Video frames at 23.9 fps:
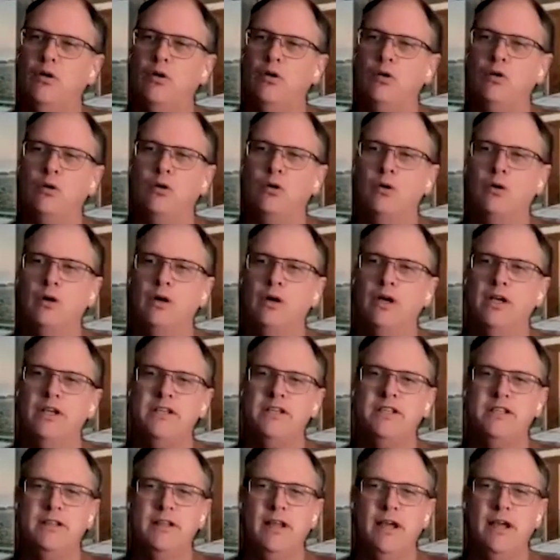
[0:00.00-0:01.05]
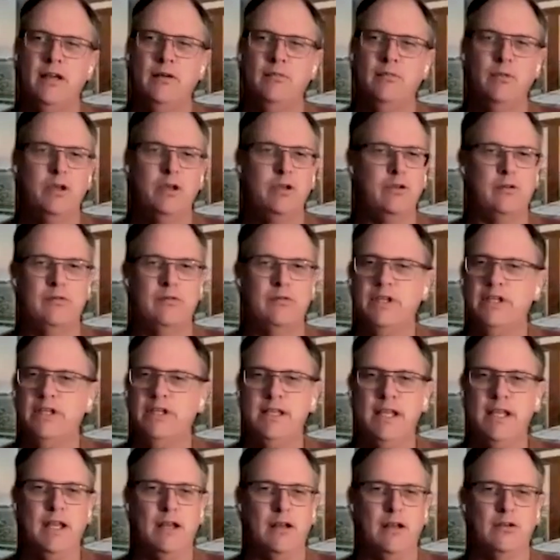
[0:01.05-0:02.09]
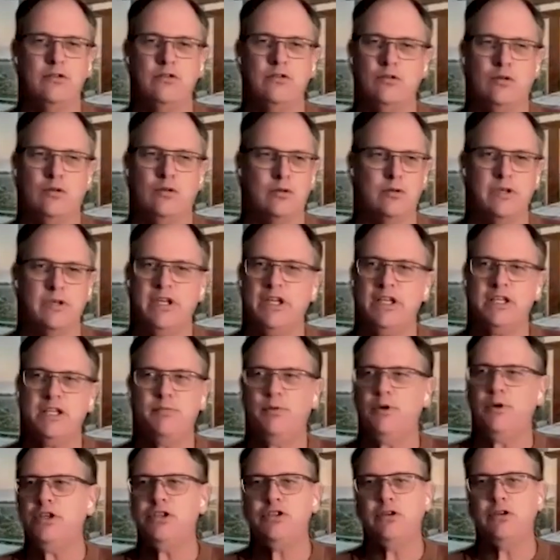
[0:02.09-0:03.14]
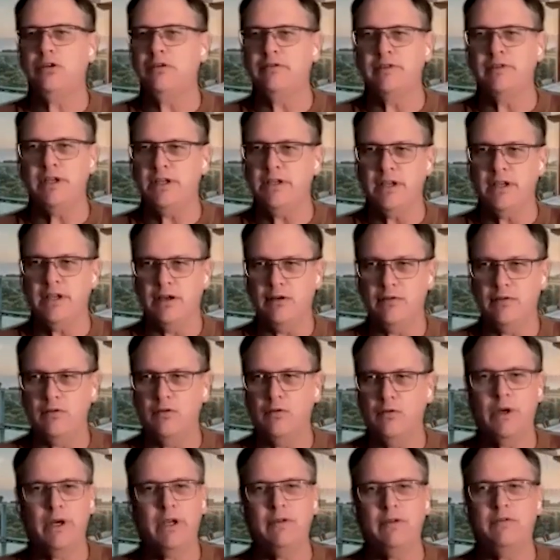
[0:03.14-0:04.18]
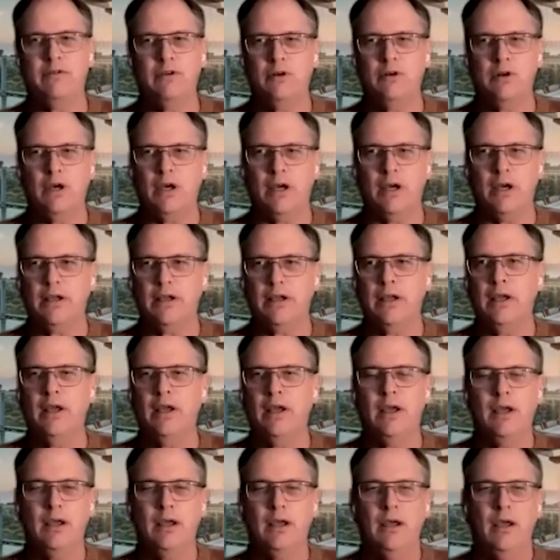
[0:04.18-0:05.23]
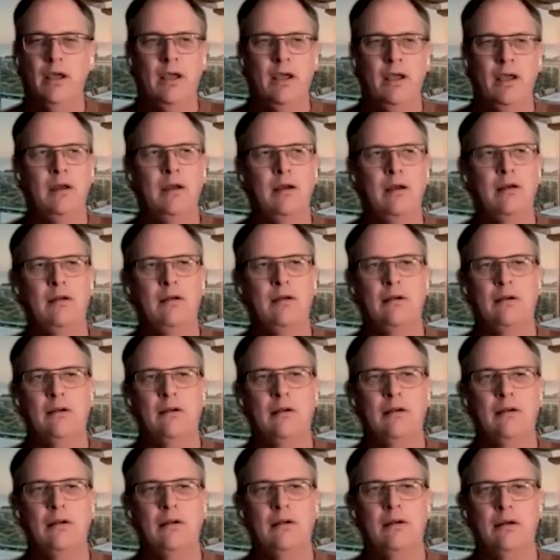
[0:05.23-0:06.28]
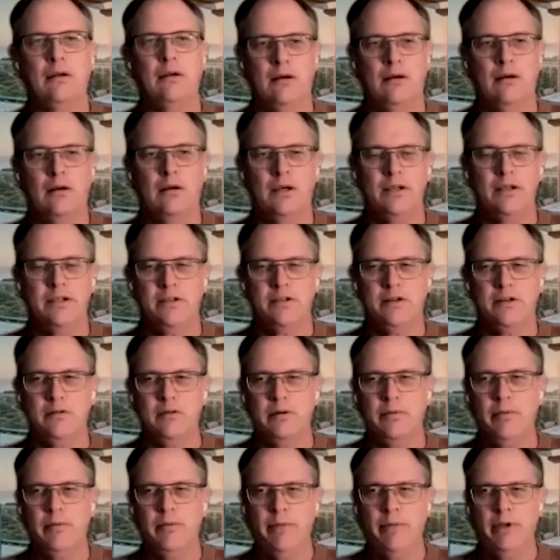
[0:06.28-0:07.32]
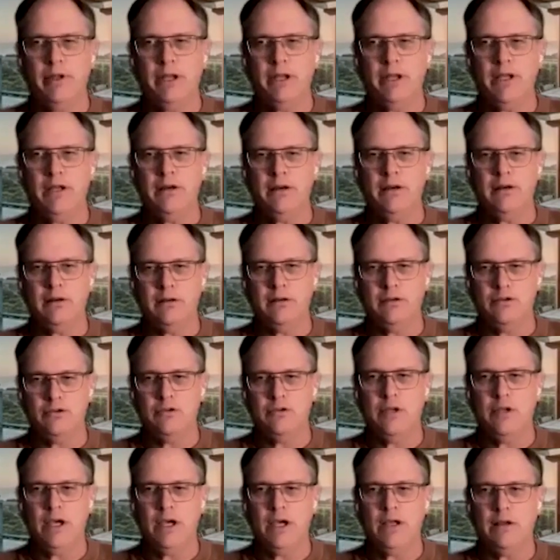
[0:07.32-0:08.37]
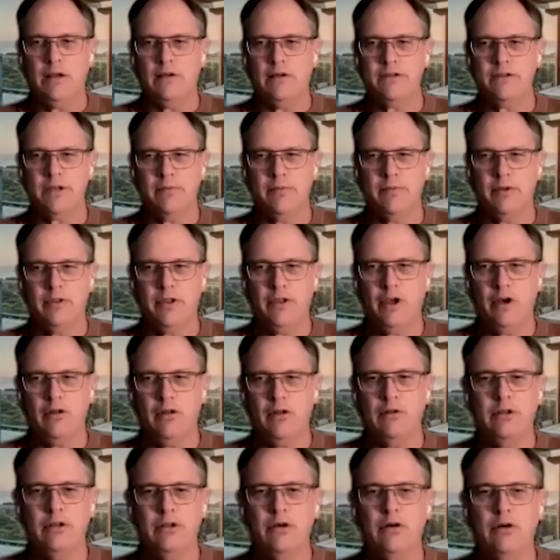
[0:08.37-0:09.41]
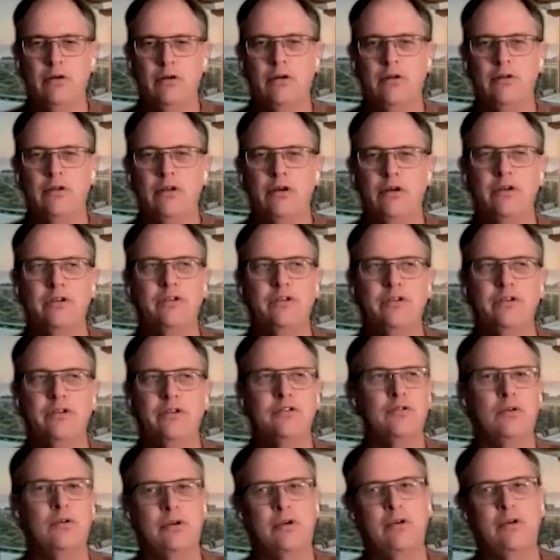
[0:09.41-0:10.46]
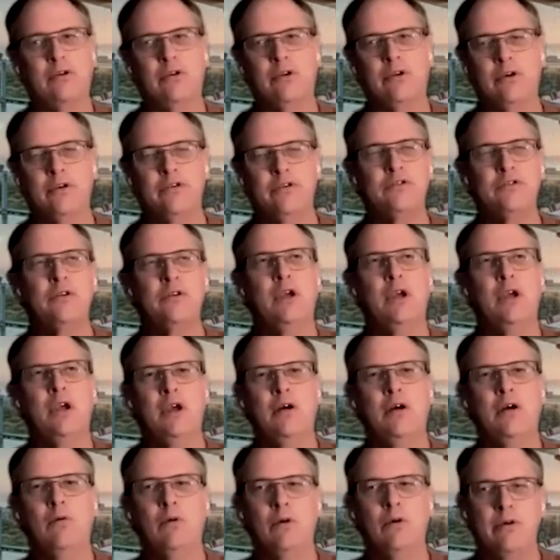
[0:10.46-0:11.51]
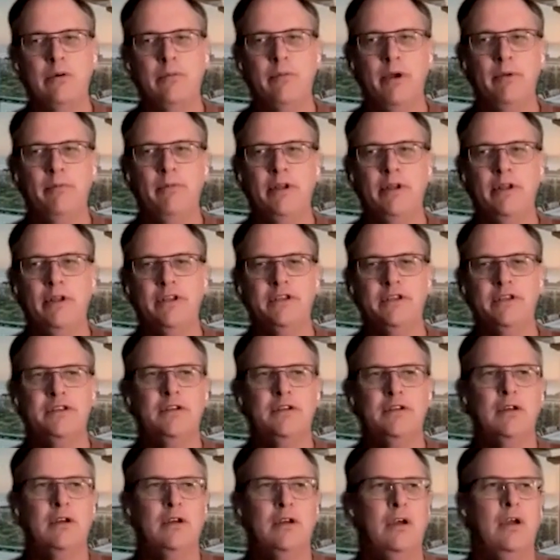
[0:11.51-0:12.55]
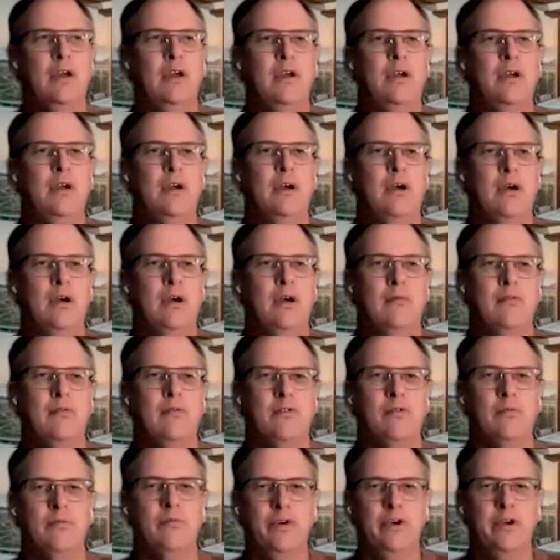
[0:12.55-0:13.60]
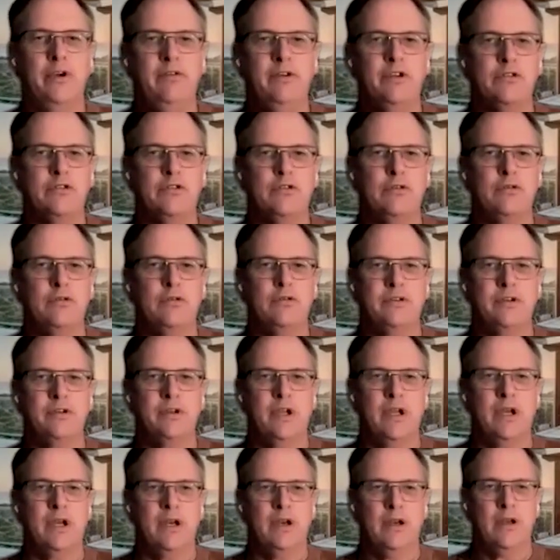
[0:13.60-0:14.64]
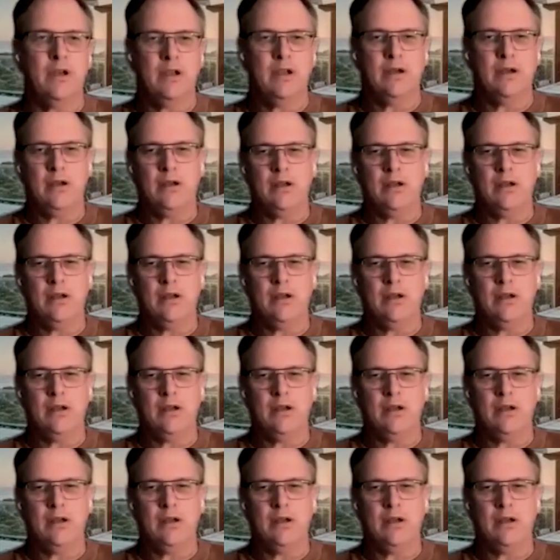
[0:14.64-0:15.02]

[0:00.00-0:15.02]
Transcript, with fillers: or a statement of intent, or an expression of intent, for whatever you like. And I still remember that today, and some of the older HODL dots or HODL nots will remember this from previous calls. And